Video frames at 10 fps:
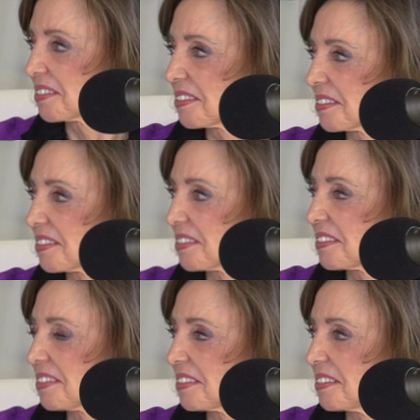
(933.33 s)

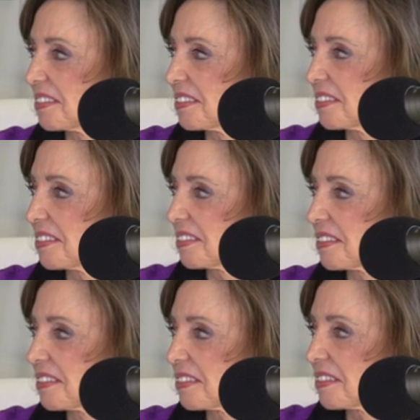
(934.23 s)

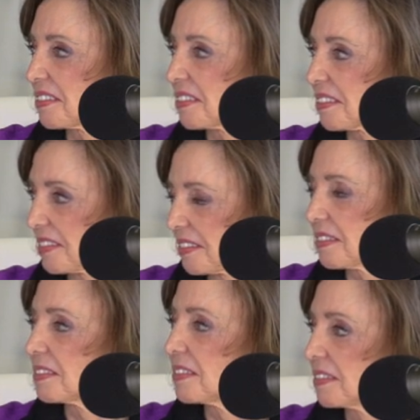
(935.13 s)

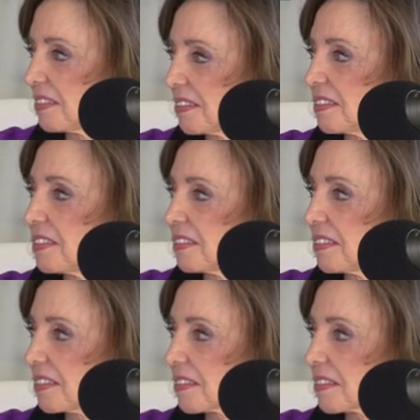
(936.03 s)
The person shown says nothing.